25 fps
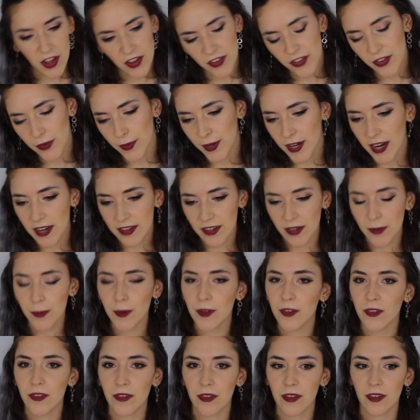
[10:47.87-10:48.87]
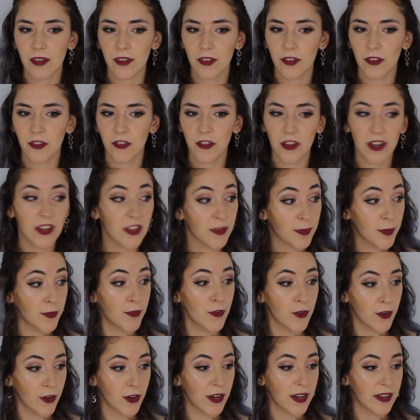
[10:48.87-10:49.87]
So what I did was, just
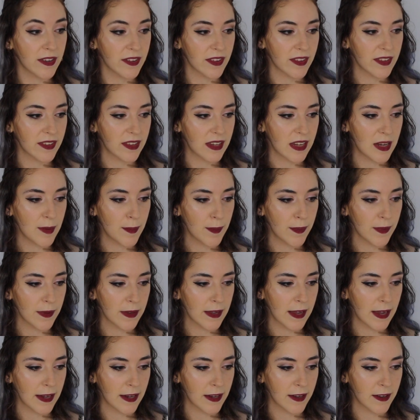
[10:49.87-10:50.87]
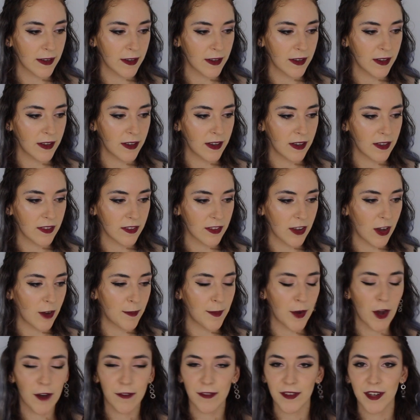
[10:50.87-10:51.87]
before going to sleep, like
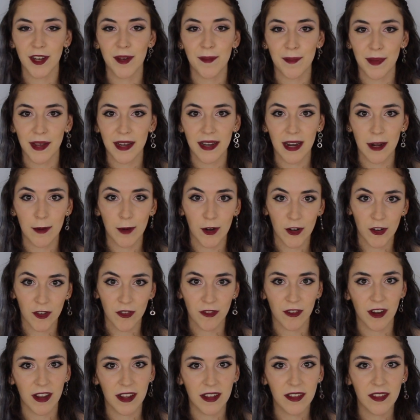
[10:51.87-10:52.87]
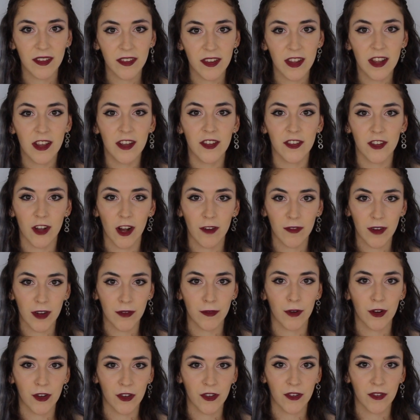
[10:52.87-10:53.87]
I'm often in bed, I watch Friends. So after I
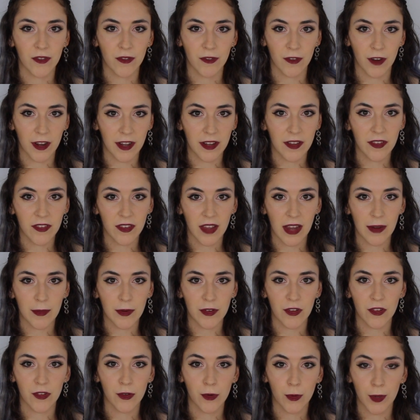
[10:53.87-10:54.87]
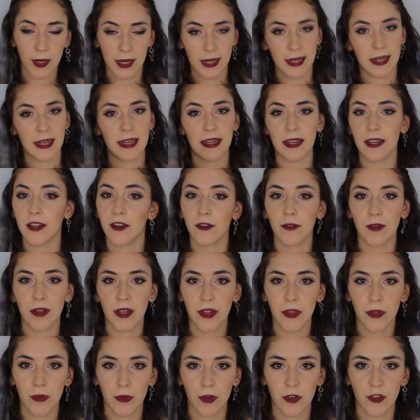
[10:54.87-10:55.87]
watched Friends, I would just quickly
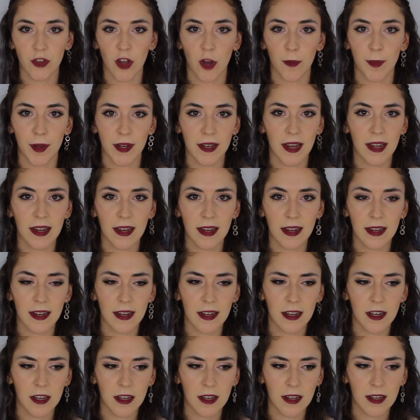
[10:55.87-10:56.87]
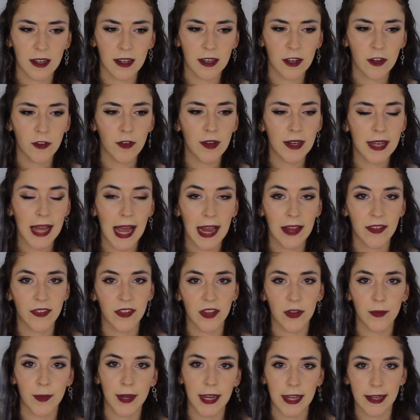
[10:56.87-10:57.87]
read through a topic, like in a
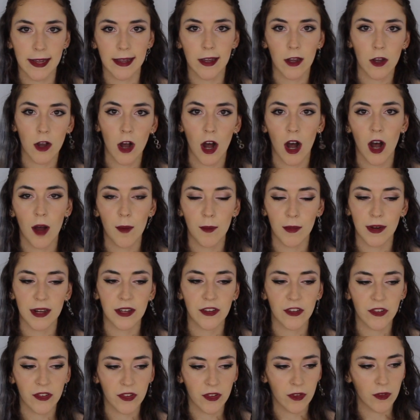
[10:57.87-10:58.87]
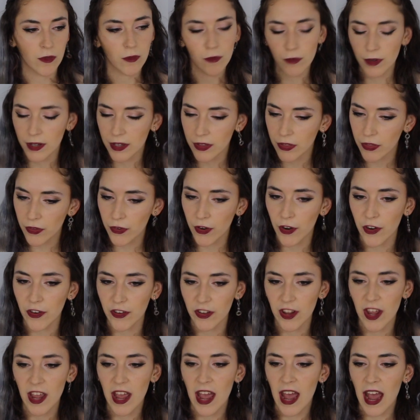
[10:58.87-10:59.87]
relaxing way, like a calm way, just read through it.